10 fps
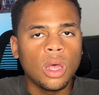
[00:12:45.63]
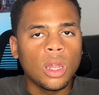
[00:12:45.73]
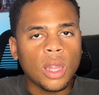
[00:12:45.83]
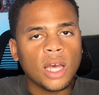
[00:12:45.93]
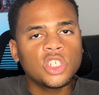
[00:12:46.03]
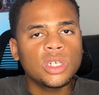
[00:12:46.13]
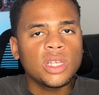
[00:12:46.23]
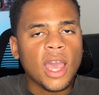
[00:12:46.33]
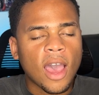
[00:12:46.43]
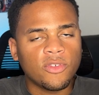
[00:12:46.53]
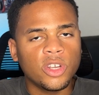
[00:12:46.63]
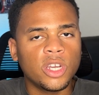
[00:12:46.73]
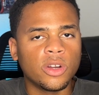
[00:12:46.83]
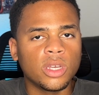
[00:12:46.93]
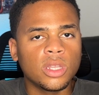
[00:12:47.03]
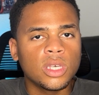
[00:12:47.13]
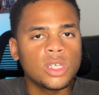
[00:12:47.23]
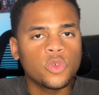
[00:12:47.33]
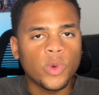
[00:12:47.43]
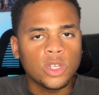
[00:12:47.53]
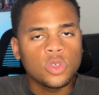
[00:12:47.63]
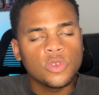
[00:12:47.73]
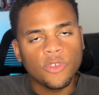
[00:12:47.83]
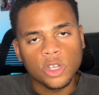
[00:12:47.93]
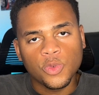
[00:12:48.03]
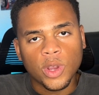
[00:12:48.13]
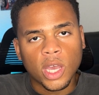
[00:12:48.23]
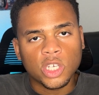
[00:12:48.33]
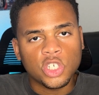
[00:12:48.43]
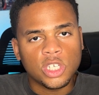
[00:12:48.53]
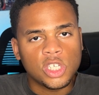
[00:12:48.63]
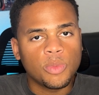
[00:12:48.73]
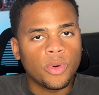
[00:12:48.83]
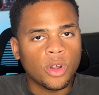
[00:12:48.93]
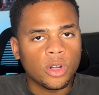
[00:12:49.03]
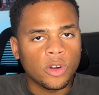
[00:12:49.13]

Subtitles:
Logically, after hearing this, Rachel's first reaction is to put on her